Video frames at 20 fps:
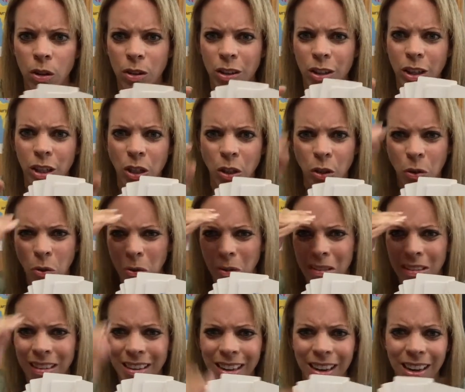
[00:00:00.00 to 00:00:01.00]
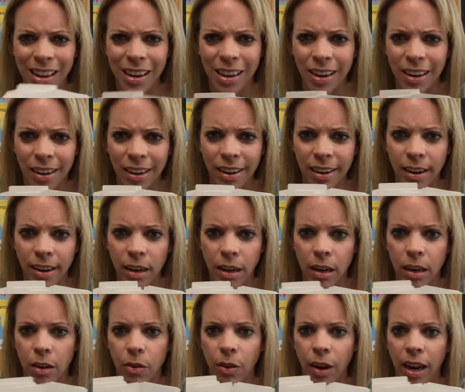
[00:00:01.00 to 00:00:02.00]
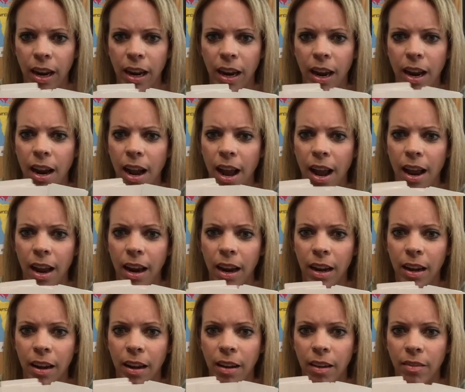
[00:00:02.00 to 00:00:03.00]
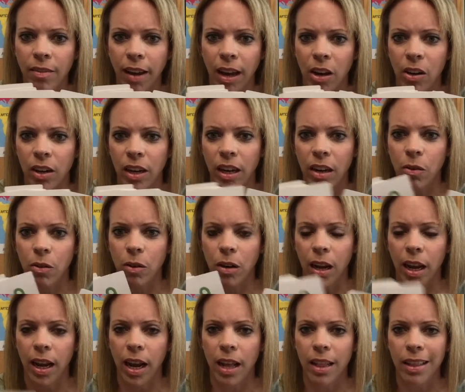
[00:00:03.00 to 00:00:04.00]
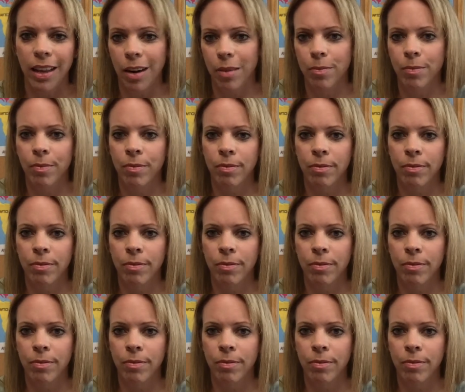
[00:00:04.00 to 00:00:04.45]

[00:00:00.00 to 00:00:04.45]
Do you see it? Right? And I found it when I got there.